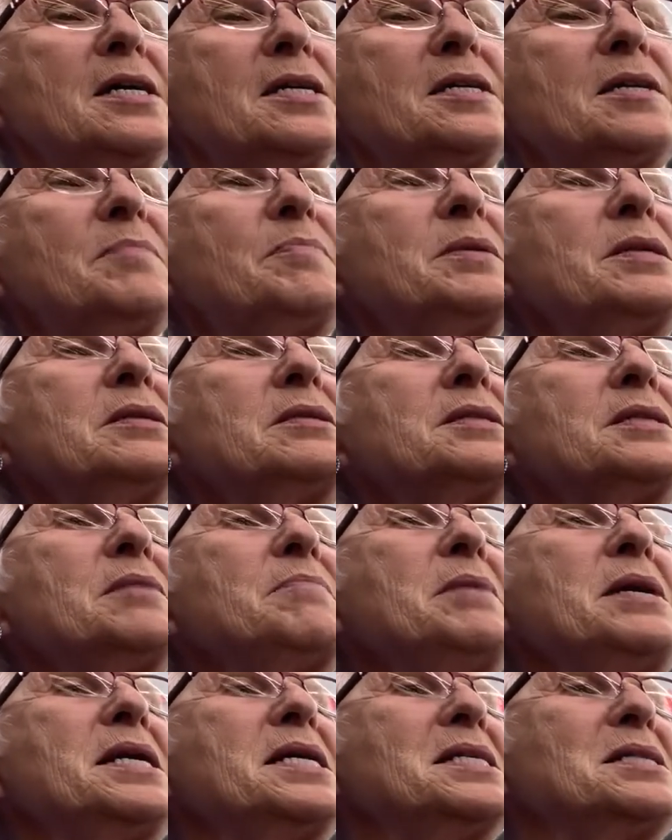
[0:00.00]
To Bill's
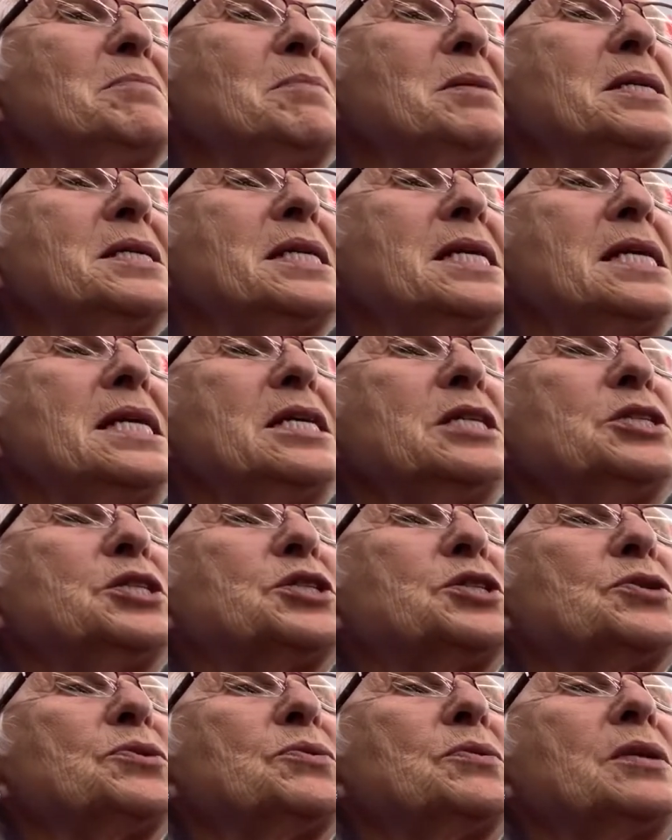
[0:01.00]
amazement, he and
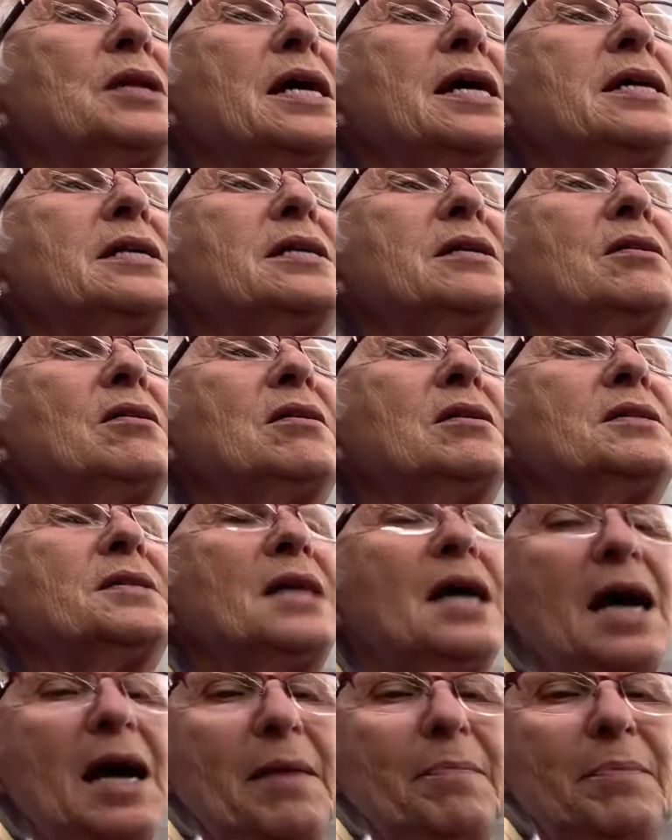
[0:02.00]
Sue landed on
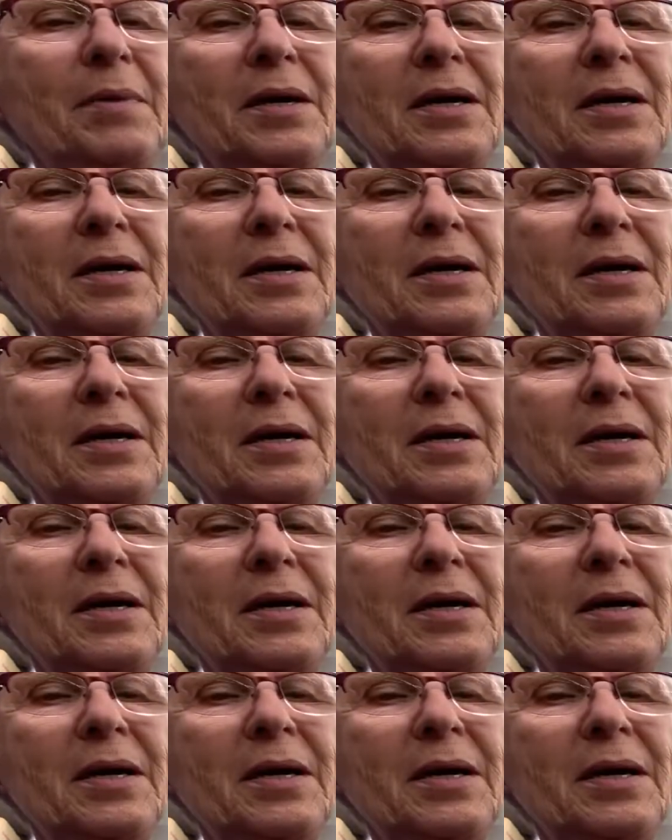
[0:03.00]
top